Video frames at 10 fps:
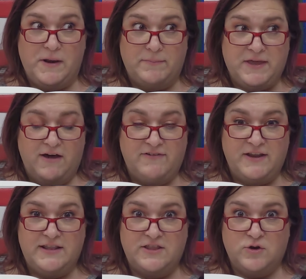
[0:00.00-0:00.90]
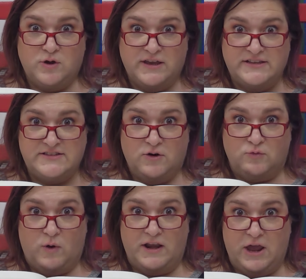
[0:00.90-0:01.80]
up the oven and the cookies start
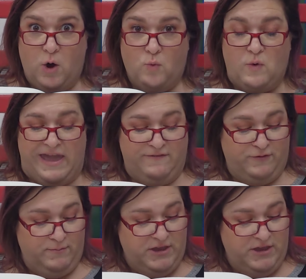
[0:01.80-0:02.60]
running away from